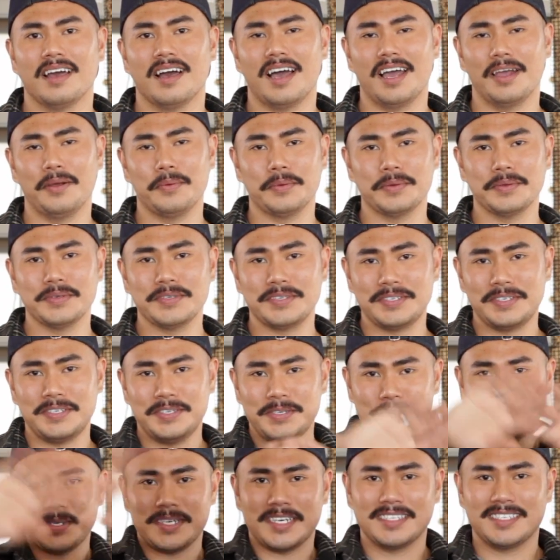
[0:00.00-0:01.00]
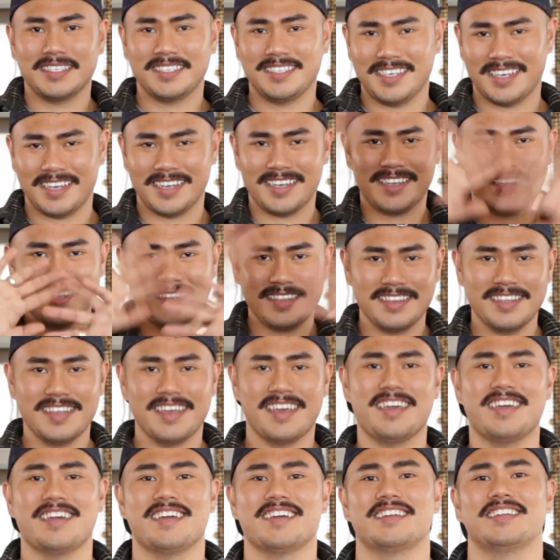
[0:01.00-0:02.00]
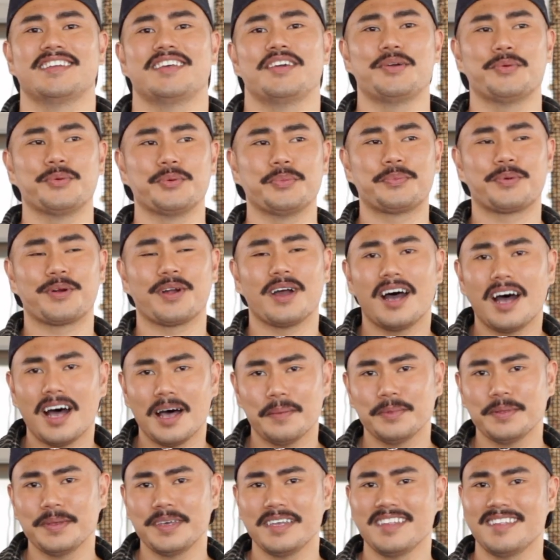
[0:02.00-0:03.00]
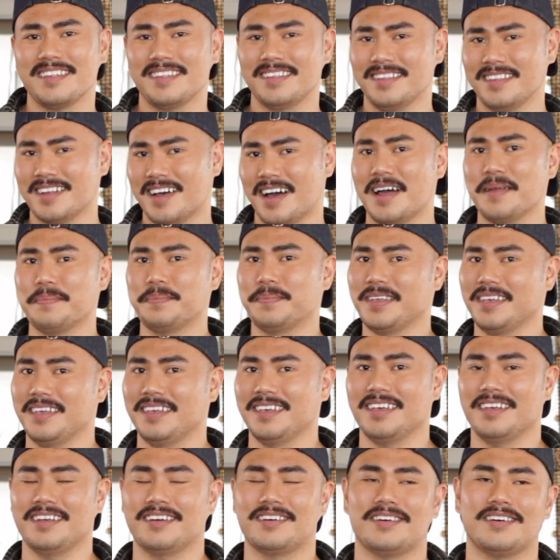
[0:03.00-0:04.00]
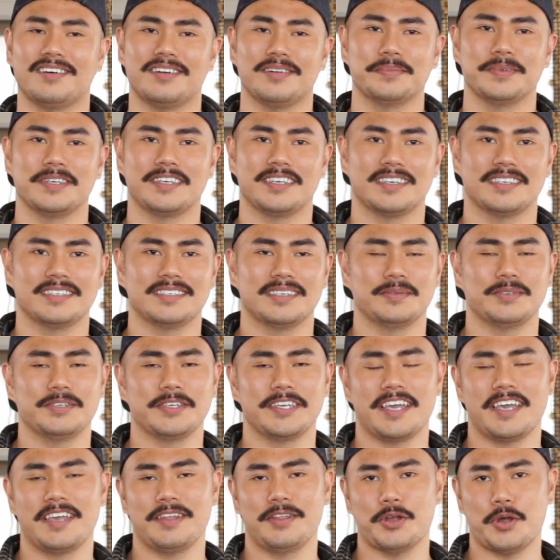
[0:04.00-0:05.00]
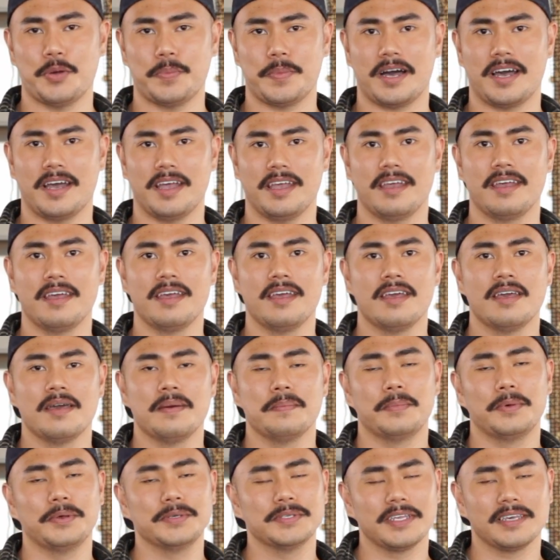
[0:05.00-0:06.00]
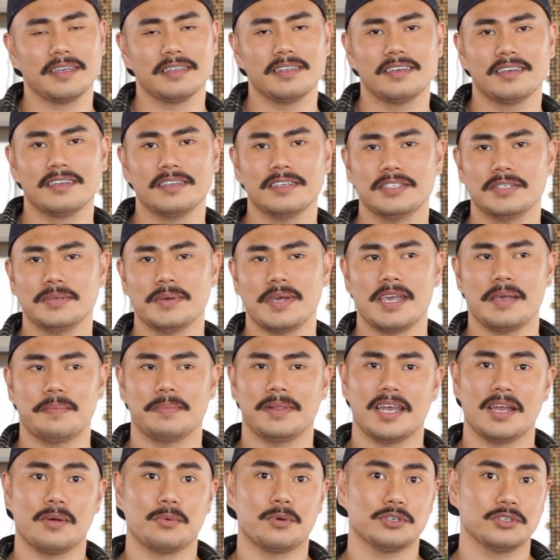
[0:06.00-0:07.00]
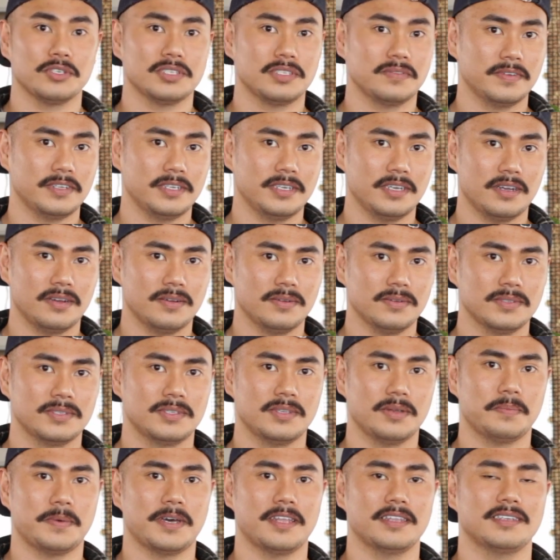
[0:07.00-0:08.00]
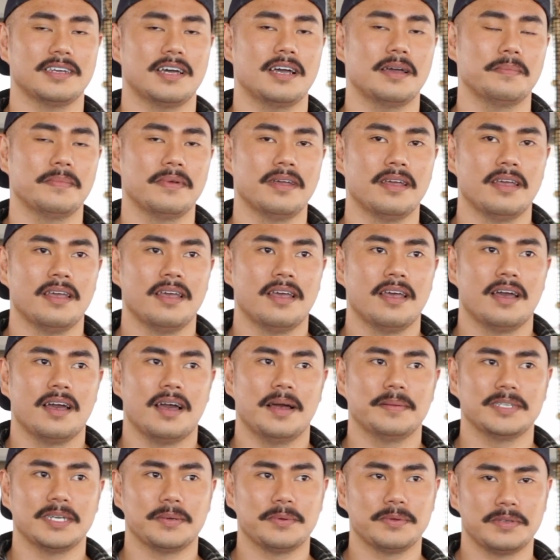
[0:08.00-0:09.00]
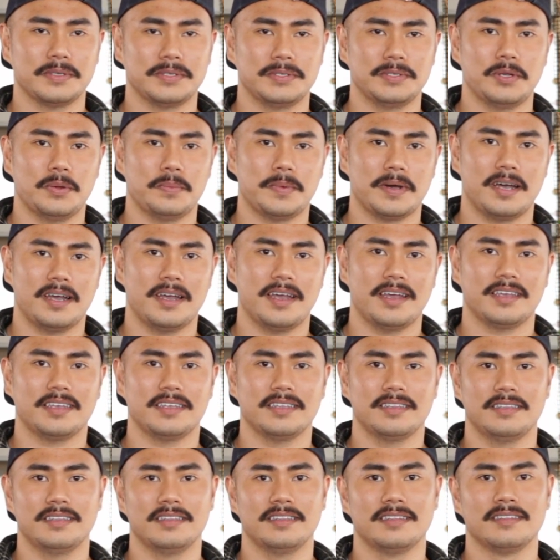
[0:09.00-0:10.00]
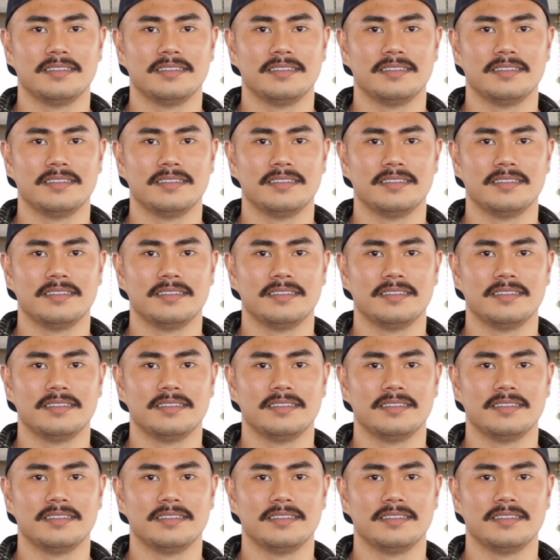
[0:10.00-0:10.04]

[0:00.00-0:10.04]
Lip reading: I will see you guys again, and it will probably not be a haul because I'm doing a no-buy. Most likely gonna do a plant wishlist video, so by the time I'm done with this no-buy, I can